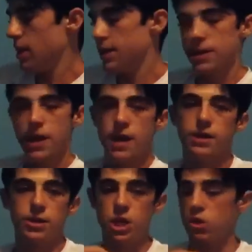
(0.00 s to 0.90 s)
lugs on,
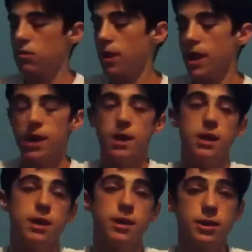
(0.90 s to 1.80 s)
screw them on,
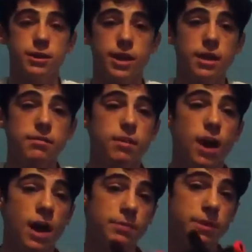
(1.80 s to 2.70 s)
you're done.
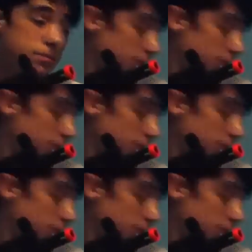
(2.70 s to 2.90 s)
Optic,